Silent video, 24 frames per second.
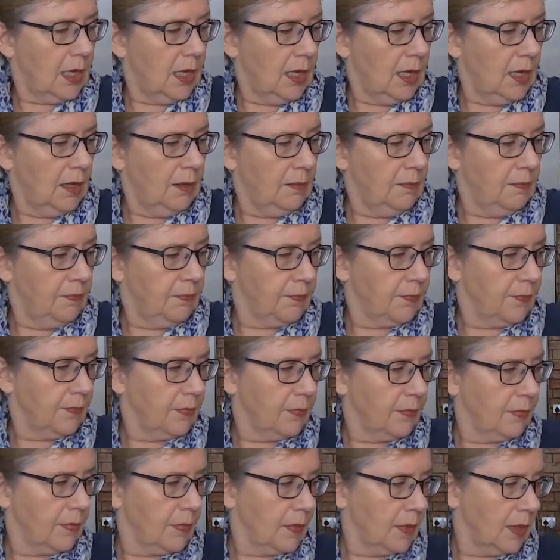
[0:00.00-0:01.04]

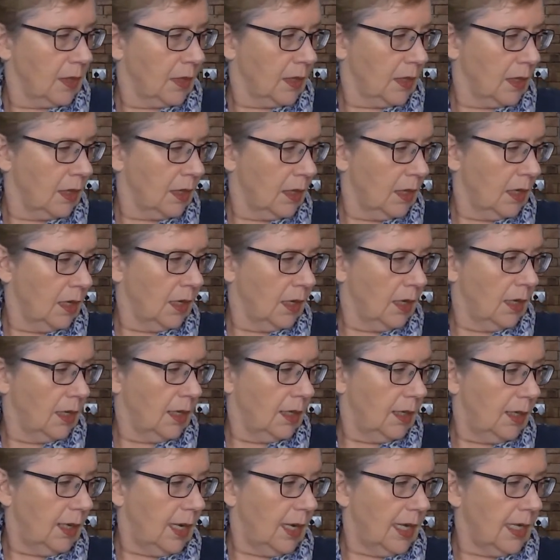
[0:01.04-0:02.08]

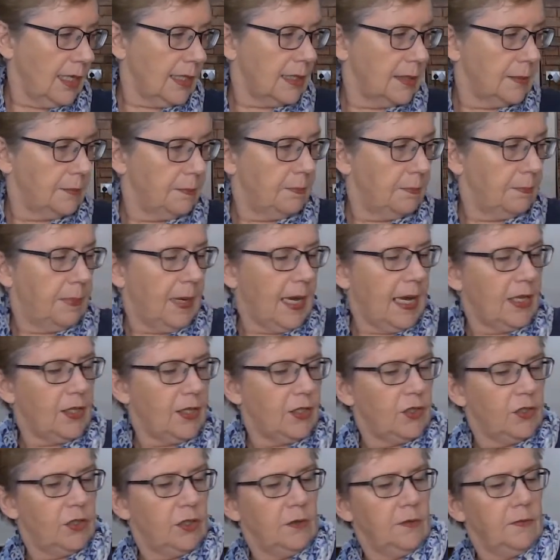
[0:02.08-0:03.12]
Last
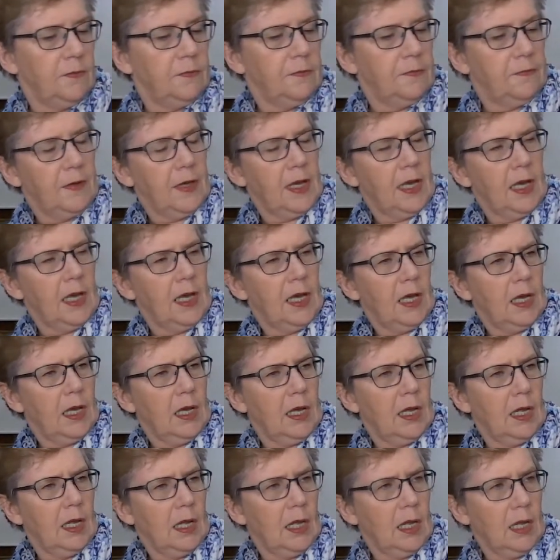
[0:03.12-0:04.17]
batch of
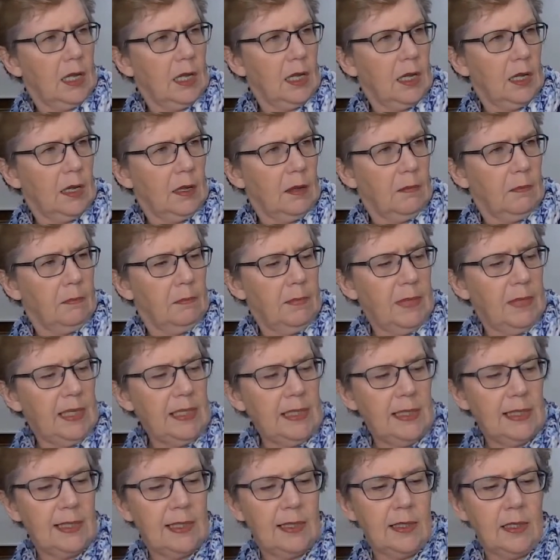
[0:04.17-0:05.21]

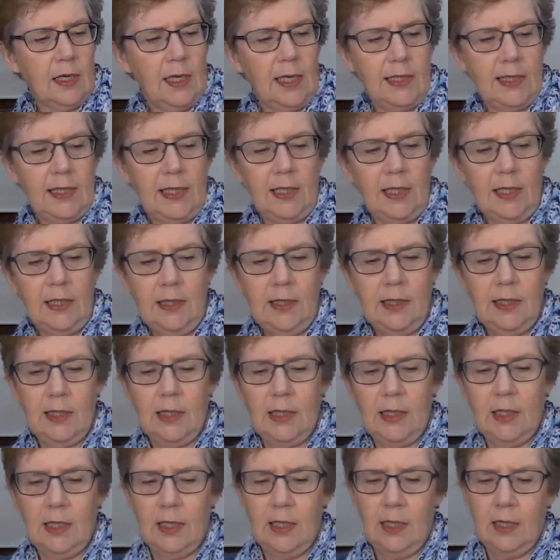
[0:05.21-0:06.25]
mince I did,
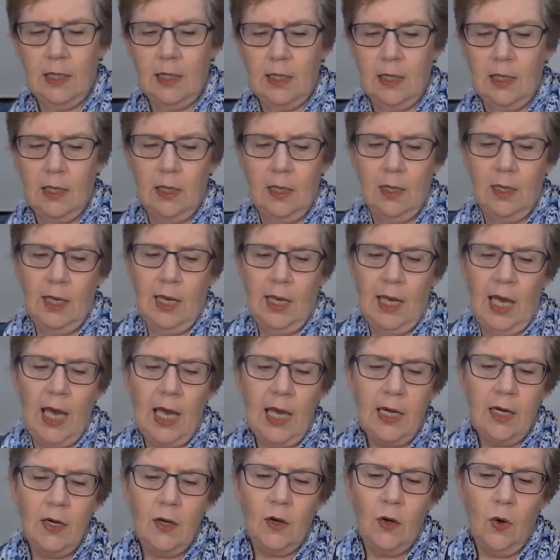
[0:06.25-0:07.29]

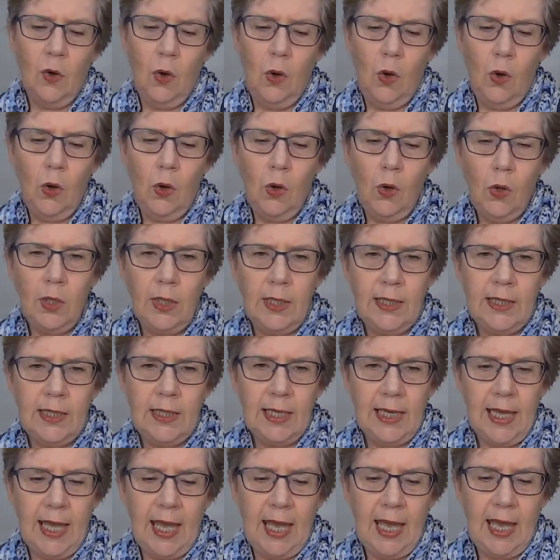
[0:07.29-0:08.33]
had it all
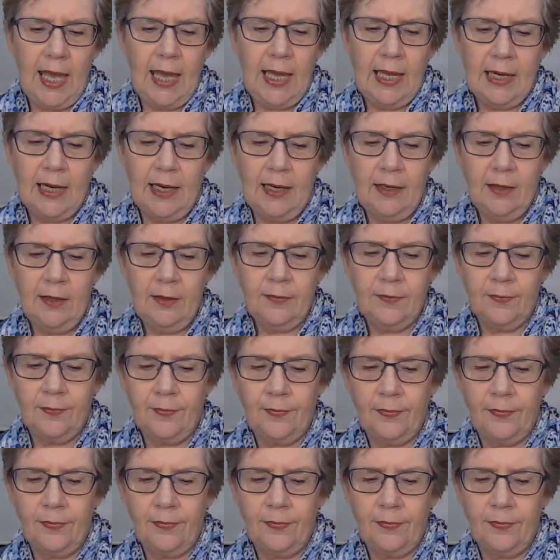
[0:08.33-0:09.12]
in the canner